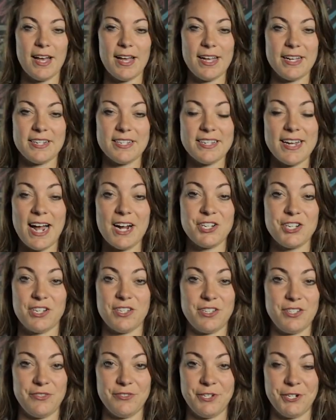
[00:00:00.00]
It's not
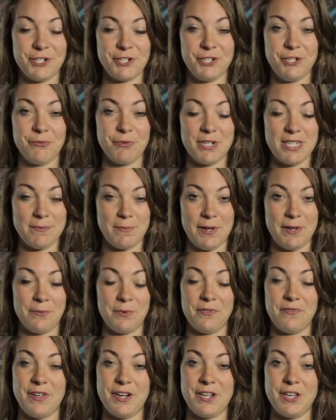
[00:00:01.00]
just users who are smitten
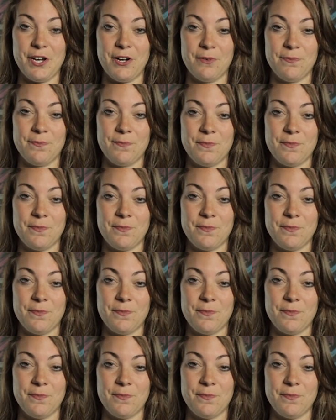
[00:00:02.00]
with video.